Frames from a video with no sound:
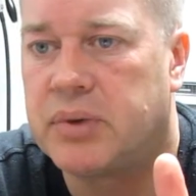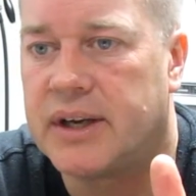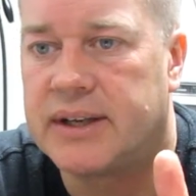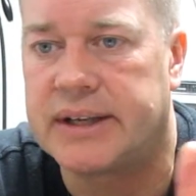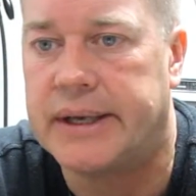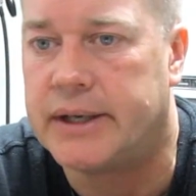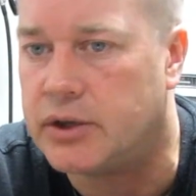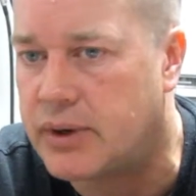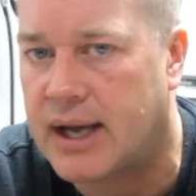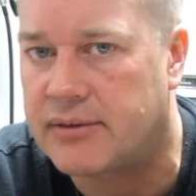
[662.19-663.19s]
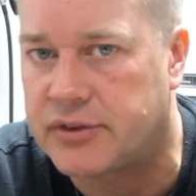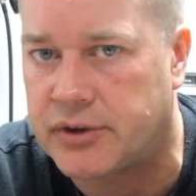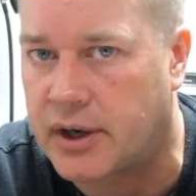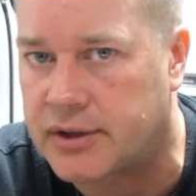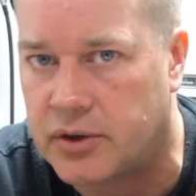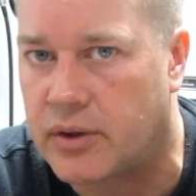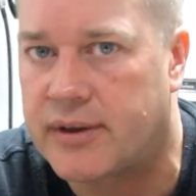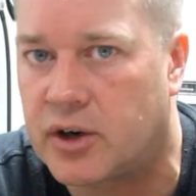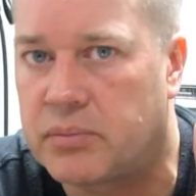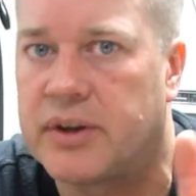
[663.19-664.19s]
but again, you would have to talk to your
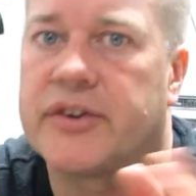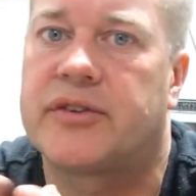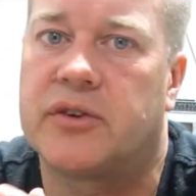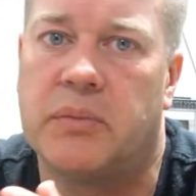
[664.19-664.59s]
therapist